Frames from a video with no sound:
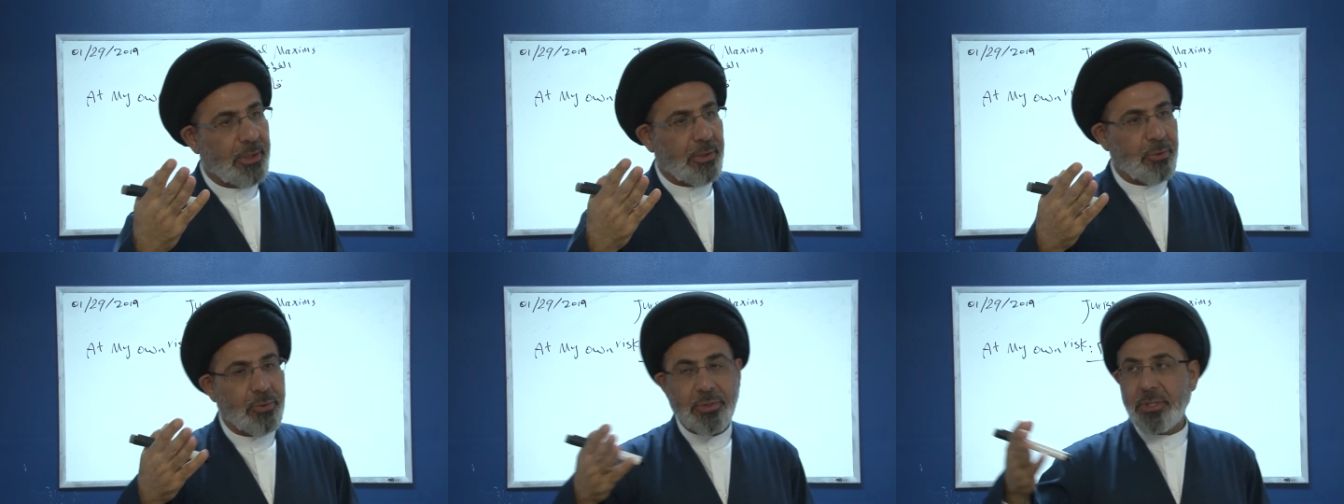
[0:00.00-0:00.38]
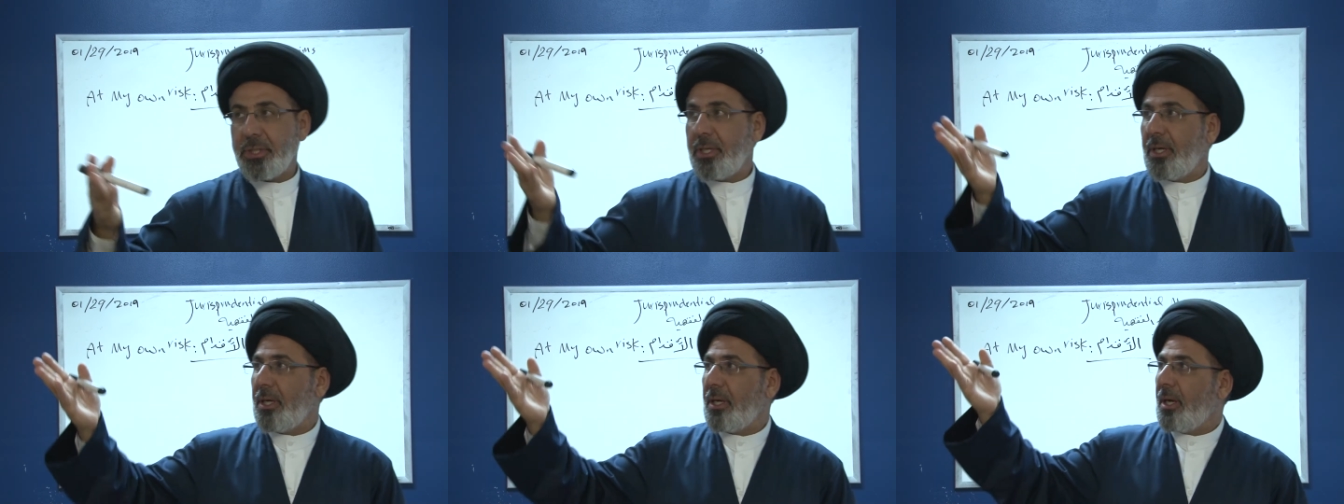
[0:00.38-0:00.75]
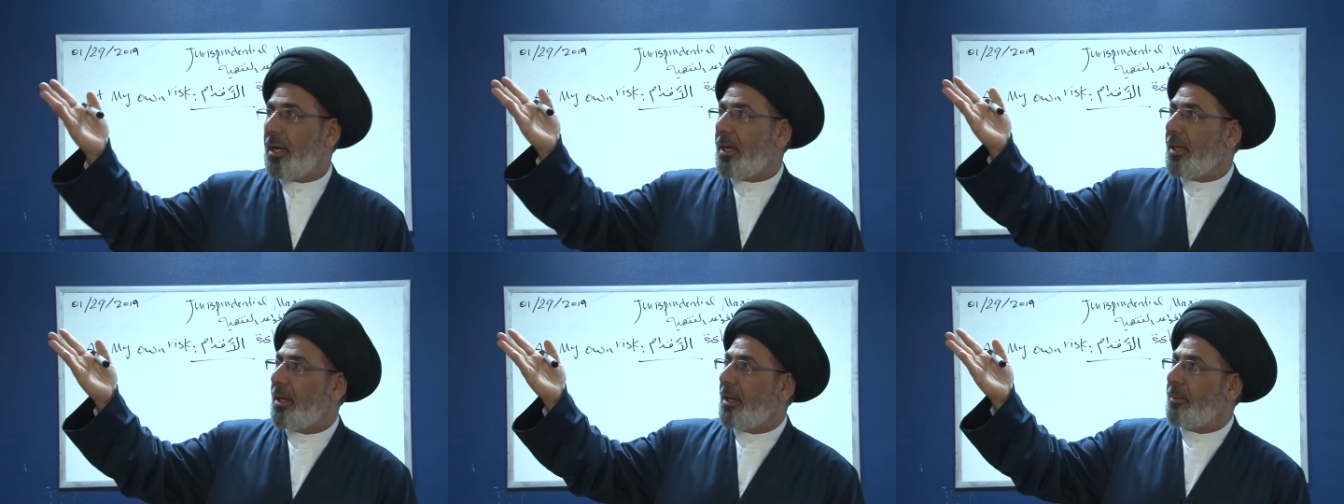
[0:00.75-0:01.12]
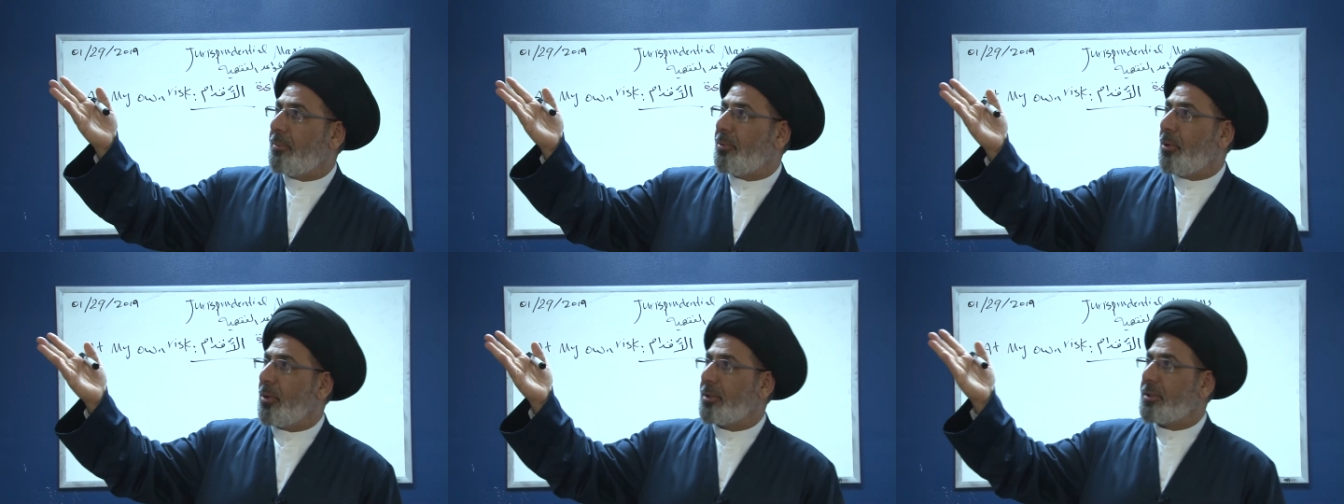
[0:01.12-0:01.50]
you see a
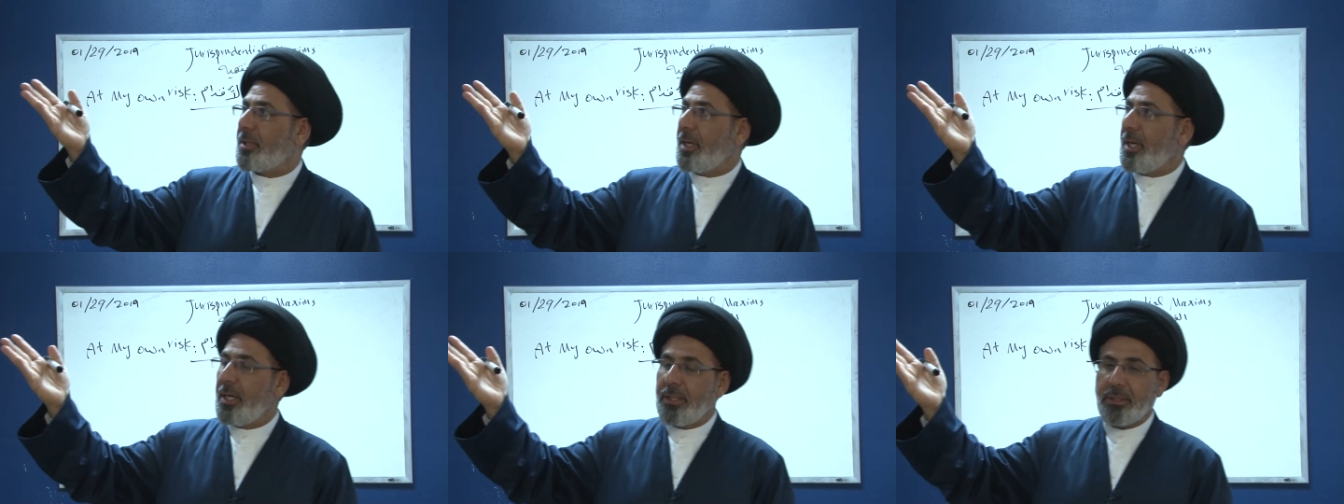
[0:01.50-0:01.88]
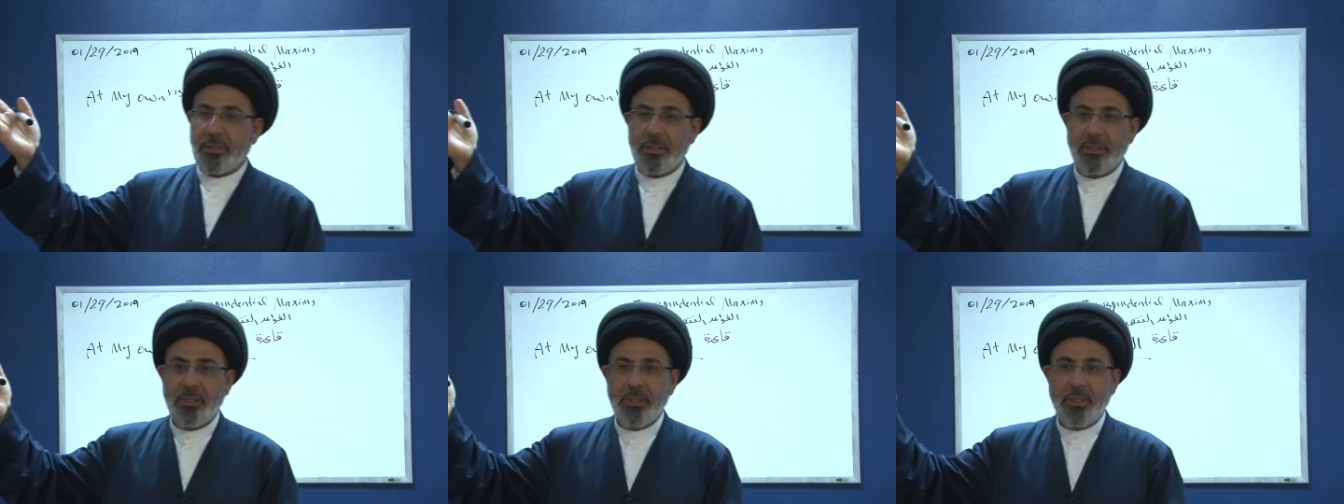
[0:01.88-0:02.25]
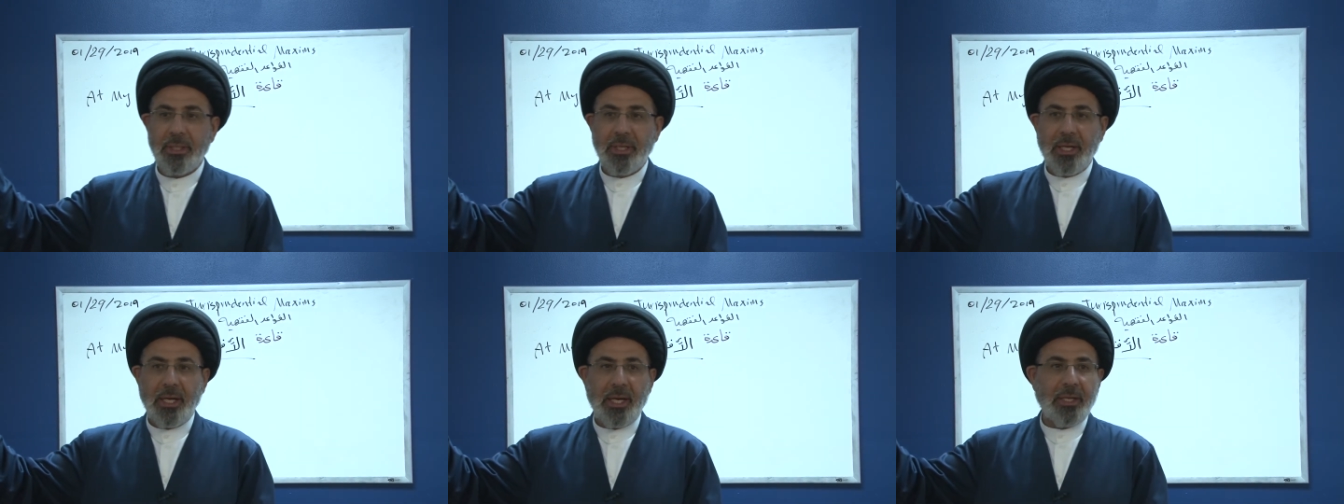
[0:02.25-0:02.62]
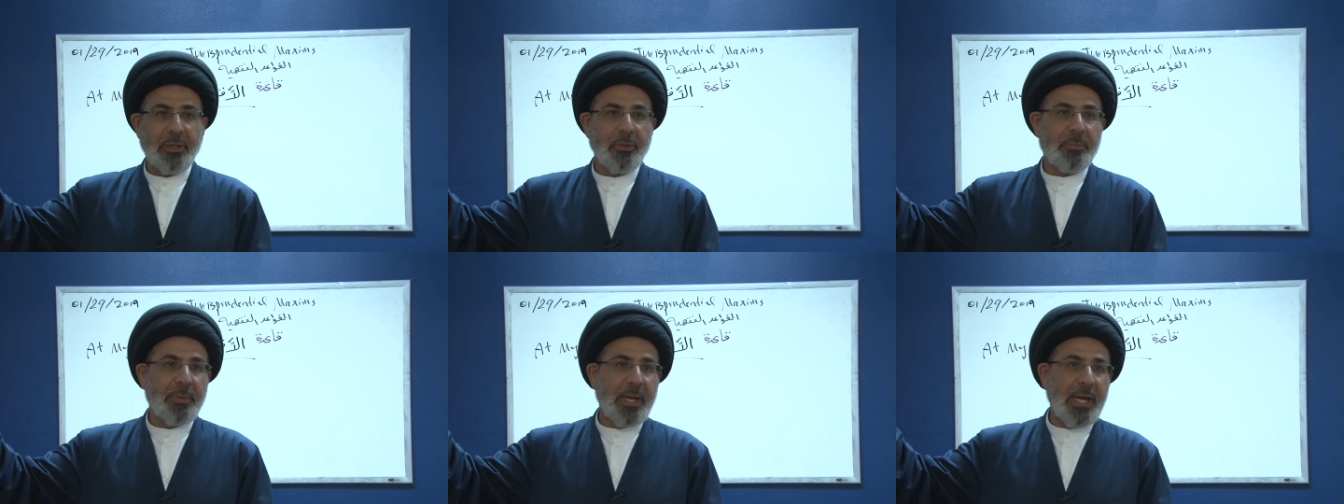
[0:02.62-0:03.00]
portrait and
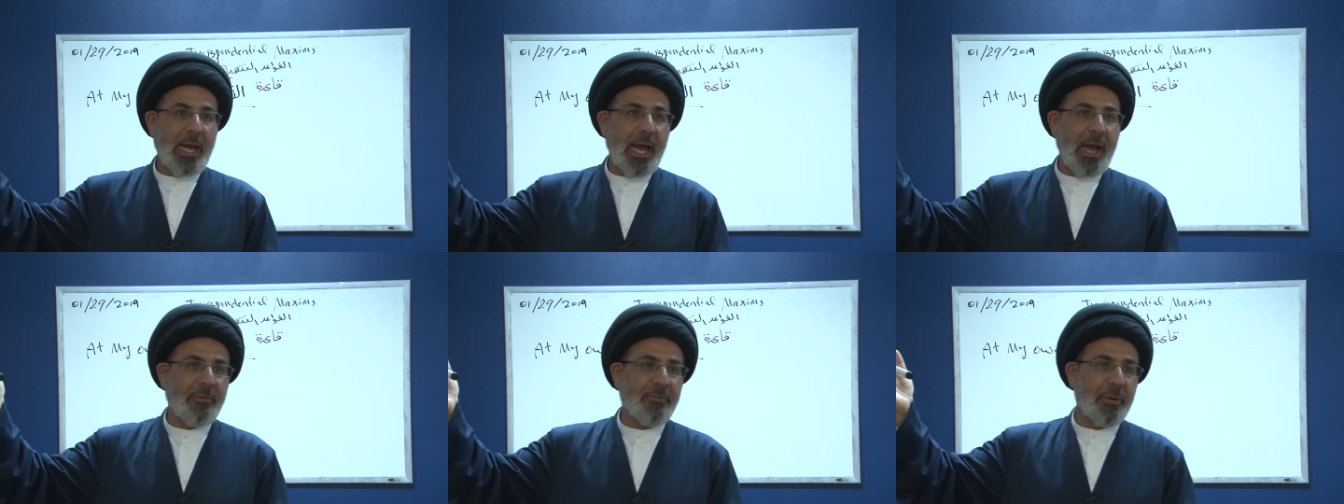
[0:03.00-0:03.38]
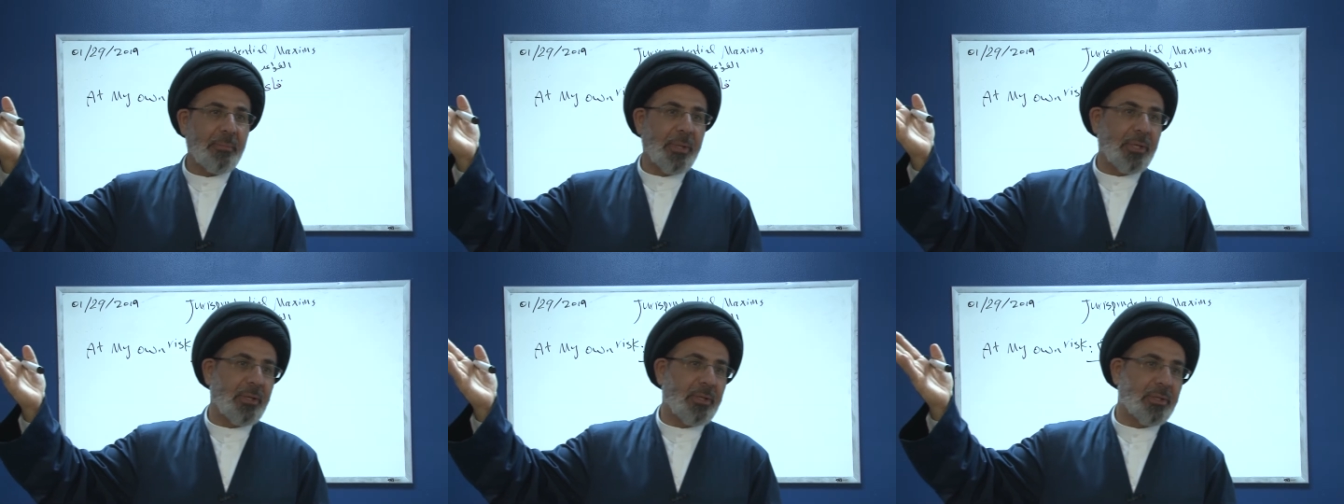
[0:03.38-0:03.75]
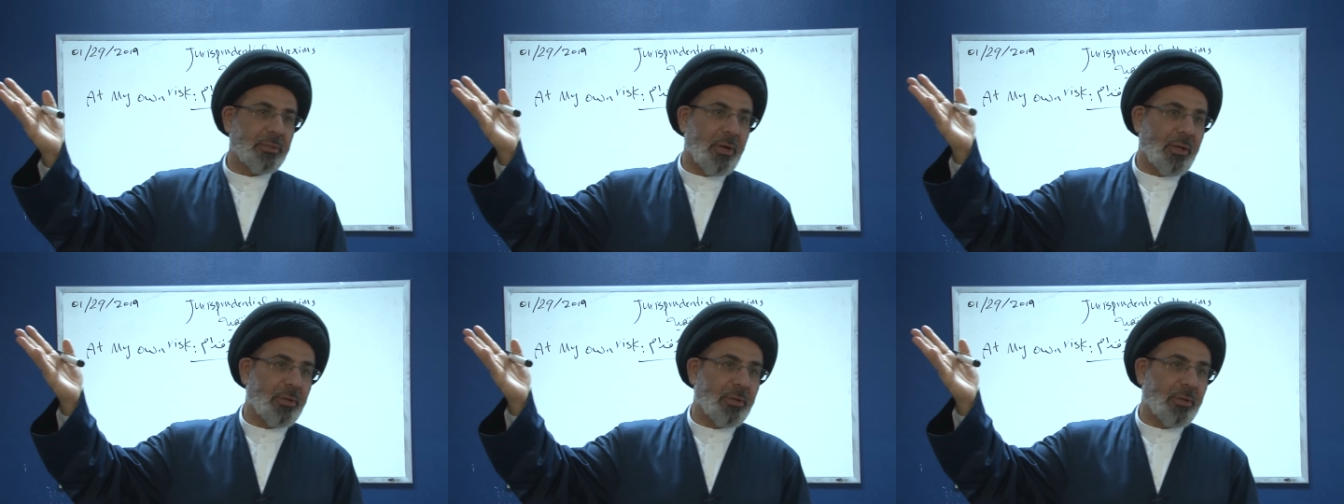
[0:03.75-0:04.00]
you pay $500 million.